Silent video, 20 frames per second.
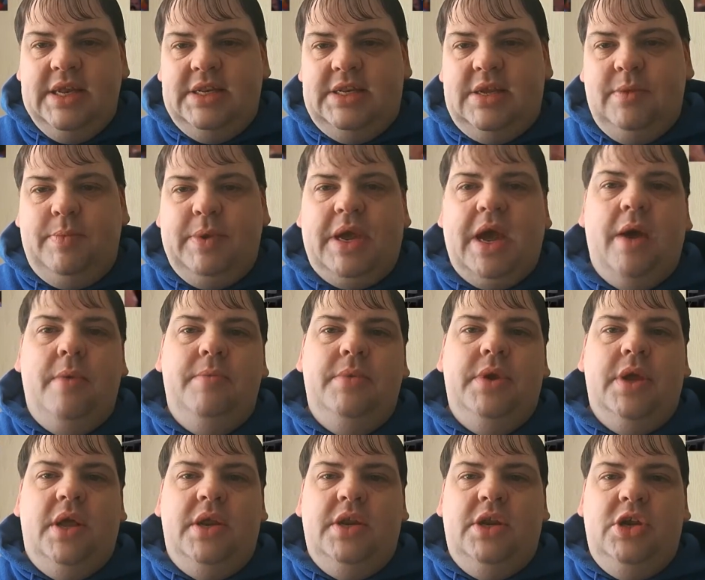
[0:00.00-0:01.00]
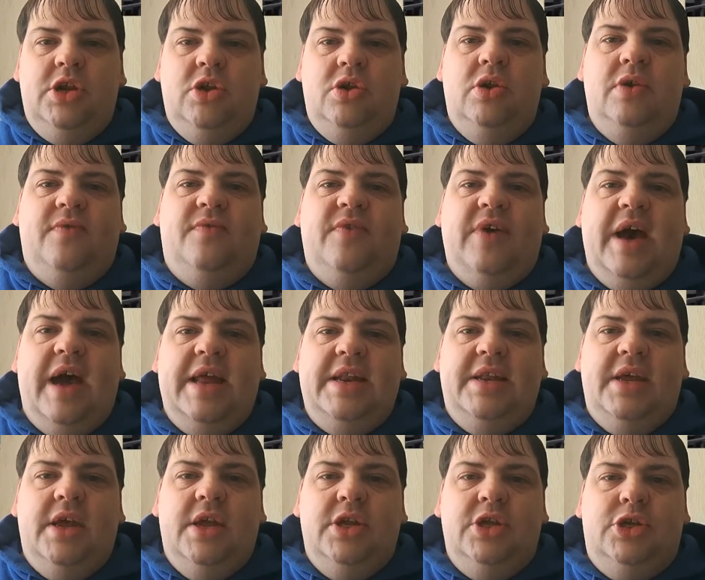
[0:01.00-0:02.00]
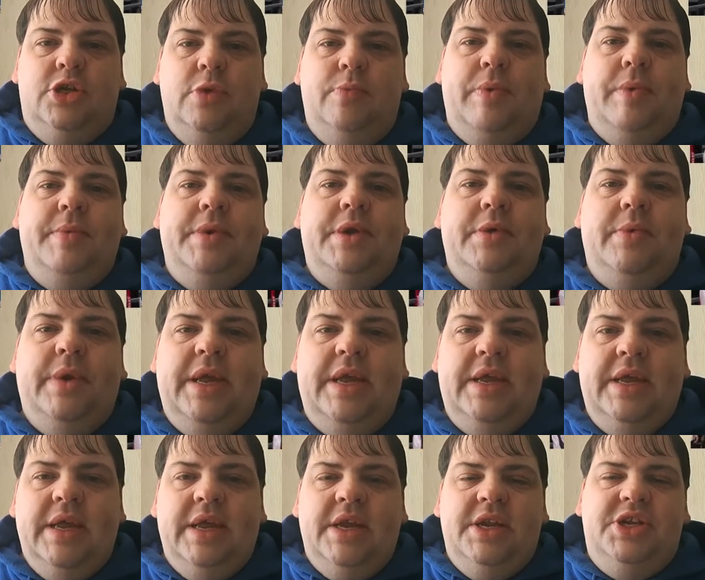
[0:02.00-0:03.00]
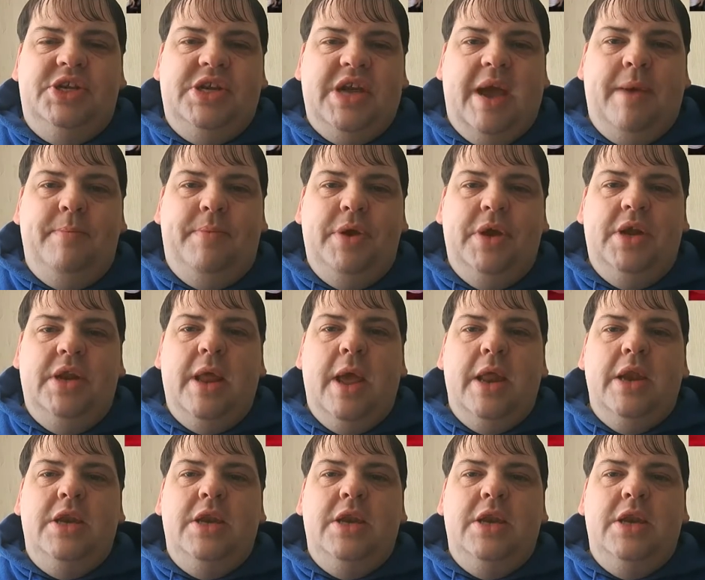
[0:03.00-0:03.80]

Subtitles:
to become the unified super middleweight champion,